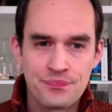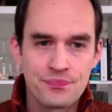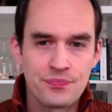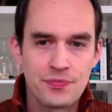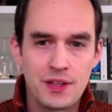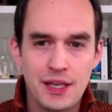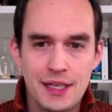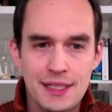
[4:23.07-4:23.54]

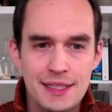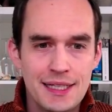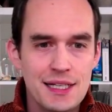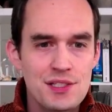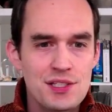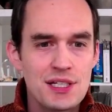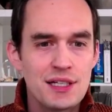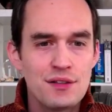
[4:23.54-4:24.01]
Okay, and
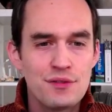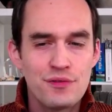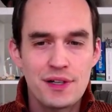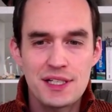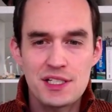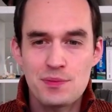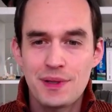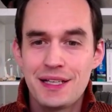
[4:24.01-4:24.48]
that
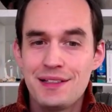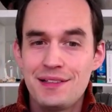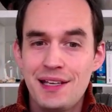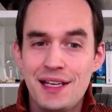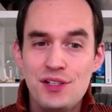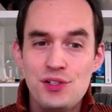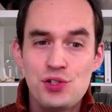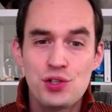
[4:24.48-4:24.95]
signifies my
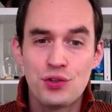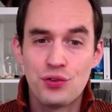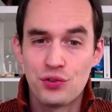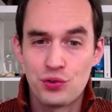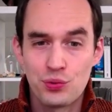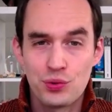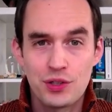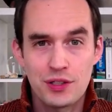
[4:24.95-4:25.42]
intention
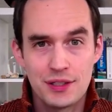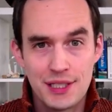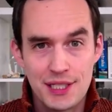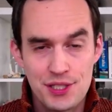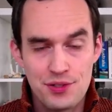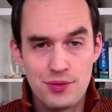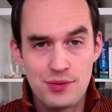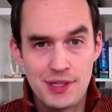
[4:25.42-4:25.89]
to work on
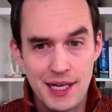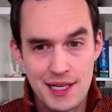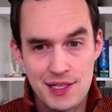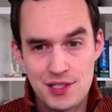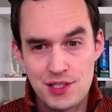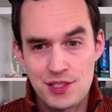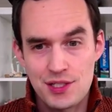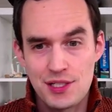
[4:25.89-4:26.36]
these two
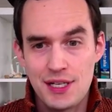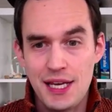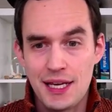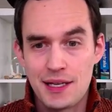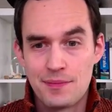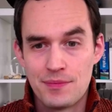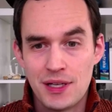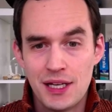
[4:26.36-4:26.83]
tasks
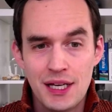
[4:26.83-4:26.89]
today.